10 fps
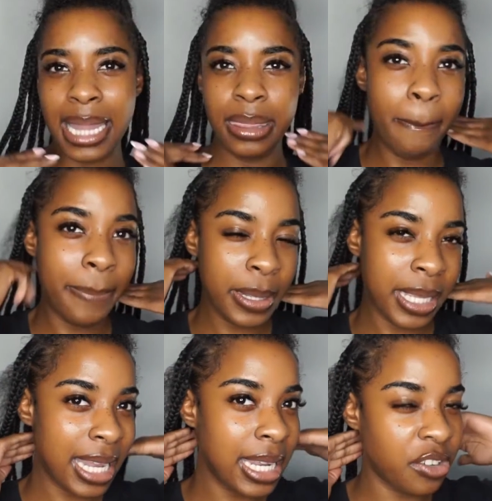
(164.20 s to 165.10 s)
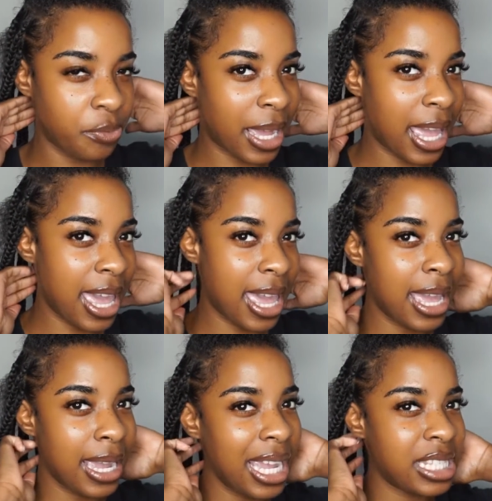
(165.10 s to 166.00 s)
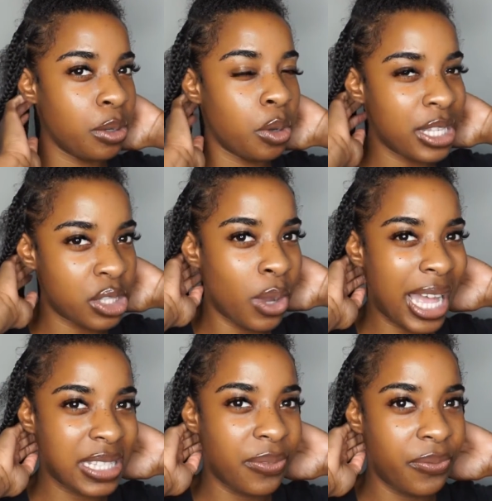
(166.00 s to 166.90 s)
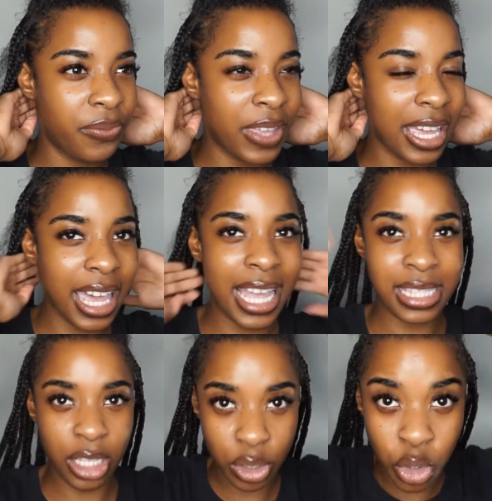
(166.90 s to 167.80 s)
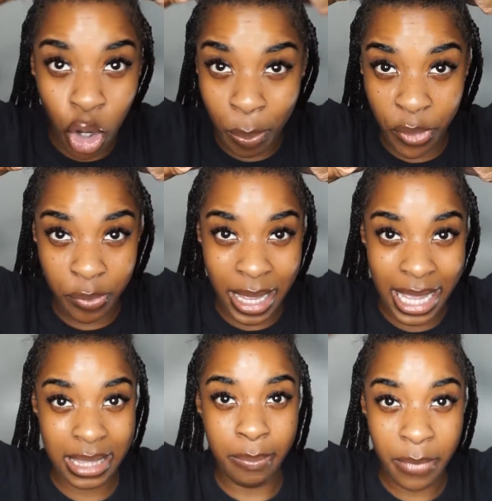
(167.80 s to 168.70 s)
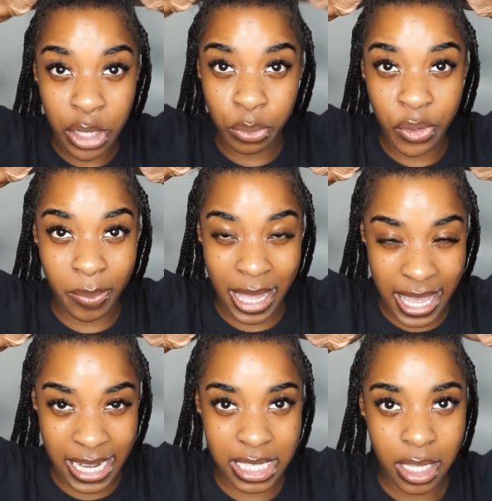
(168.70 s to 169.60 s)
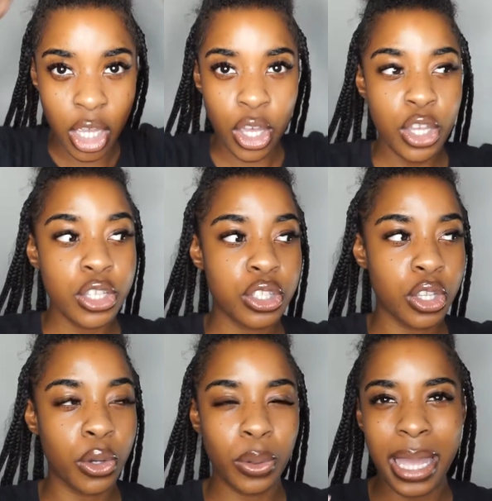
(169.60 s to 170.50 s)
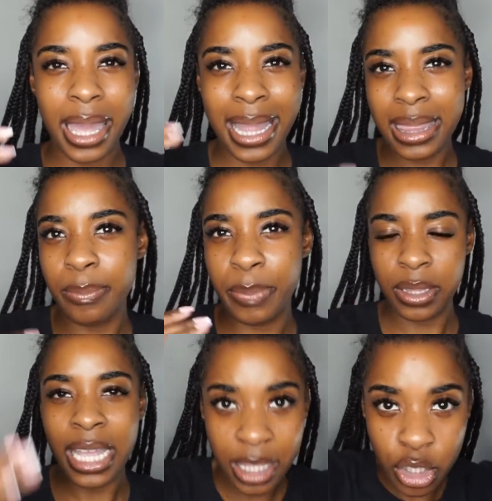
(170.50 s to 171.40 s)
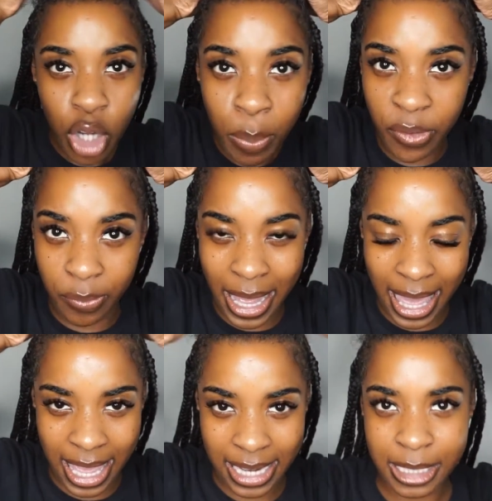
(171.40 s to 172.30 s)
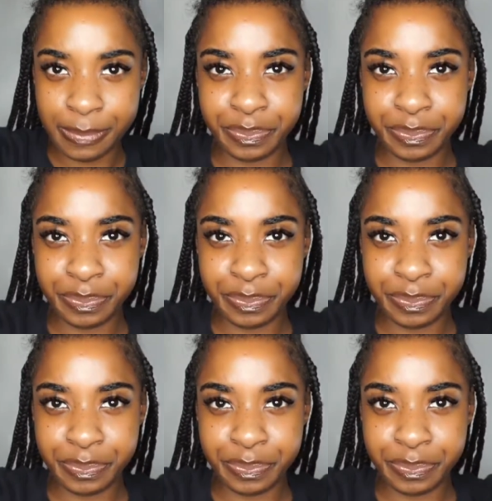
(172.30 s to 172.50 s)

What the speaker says: and the beginning of my hair it's not as thick as the top of my head, the middle of my head. So in the top of my head,